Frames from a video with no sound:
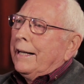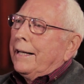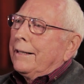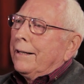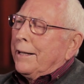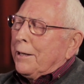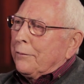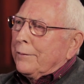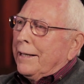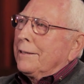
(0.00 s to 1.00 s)
and
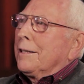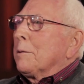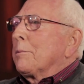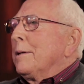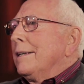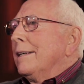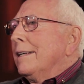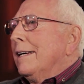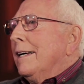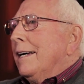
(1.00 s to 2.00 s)
left that company
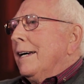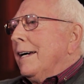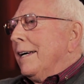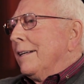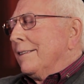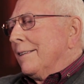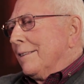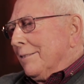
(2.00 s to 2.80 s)
and